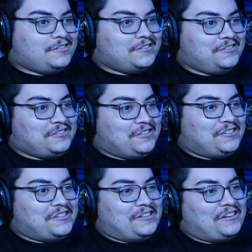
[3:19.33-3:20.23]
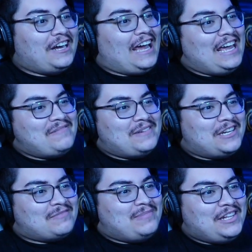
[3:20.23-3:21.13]
Oh, okay,
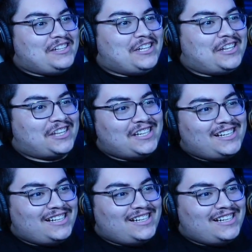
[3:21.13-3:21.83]
means business.